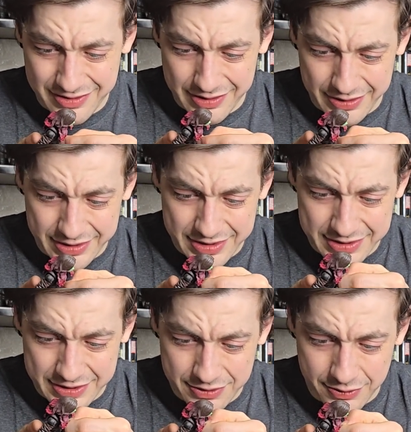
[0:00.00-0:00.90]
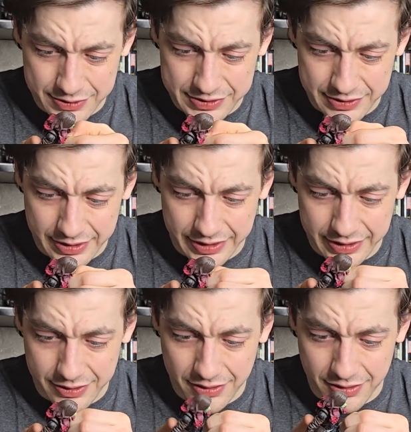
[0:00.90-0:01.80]
that doesn't holster like
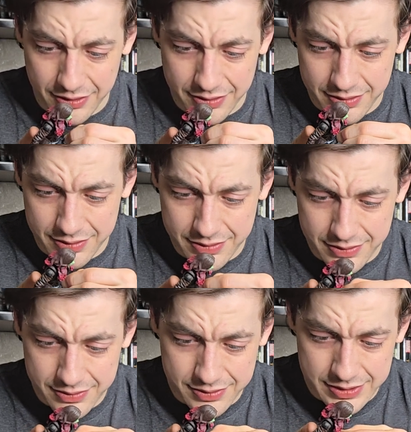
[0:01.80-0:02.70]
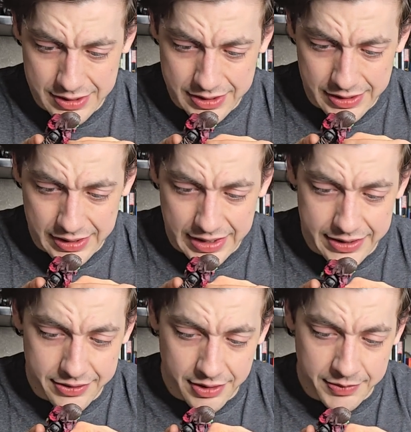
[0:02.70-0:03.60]
at all.
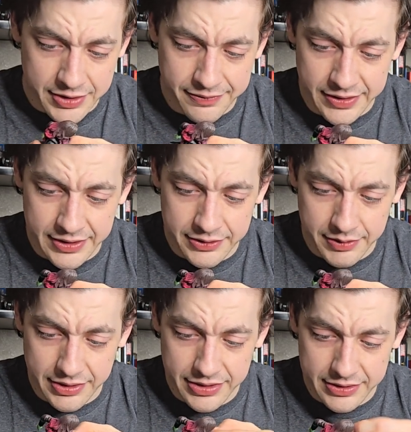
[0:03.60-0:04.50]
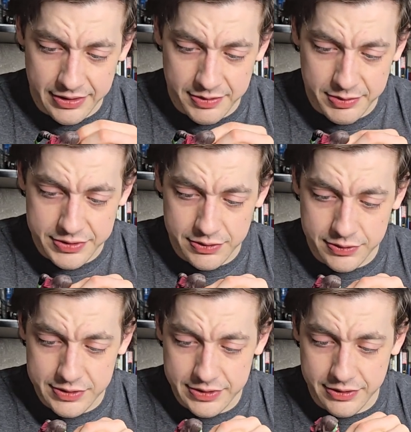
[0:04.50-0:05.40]
Either I'm not finding the right thing that's supposed to
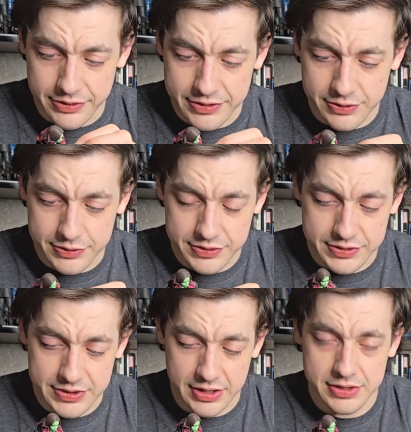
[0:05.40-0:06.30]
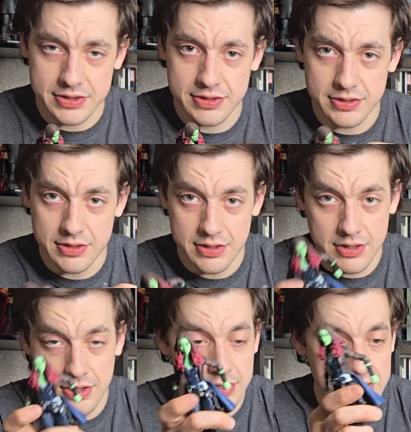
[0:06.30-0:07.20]
holster there, or this holster sucks.
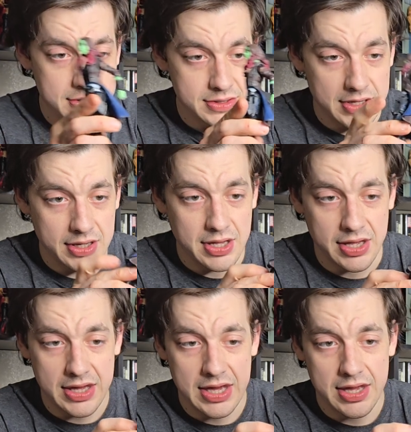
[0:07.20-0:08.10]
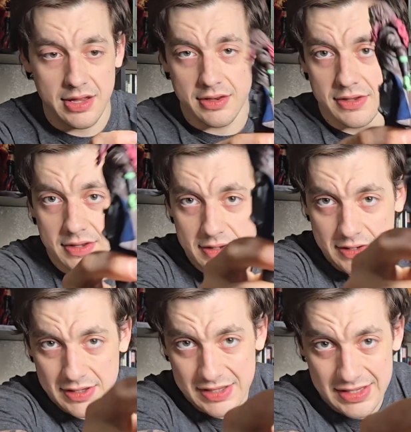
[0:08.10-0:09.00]
Because like I can't
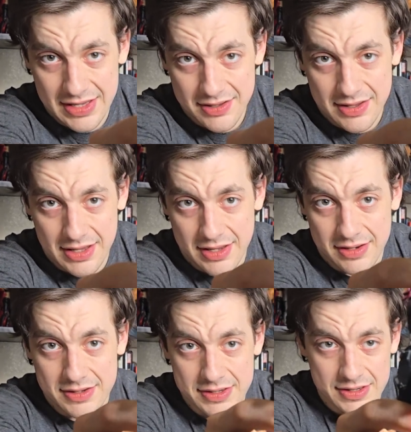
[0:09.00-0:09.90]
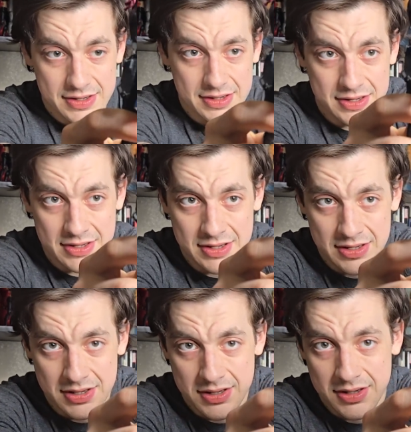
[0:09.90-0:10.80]
get that
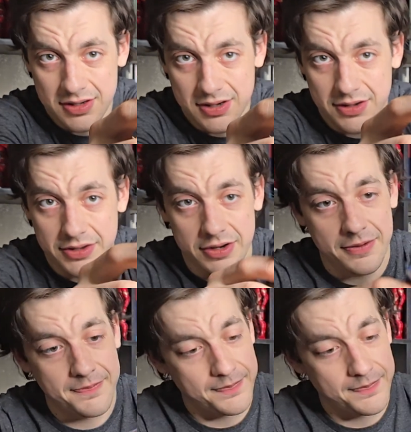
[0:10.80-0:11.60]
on there.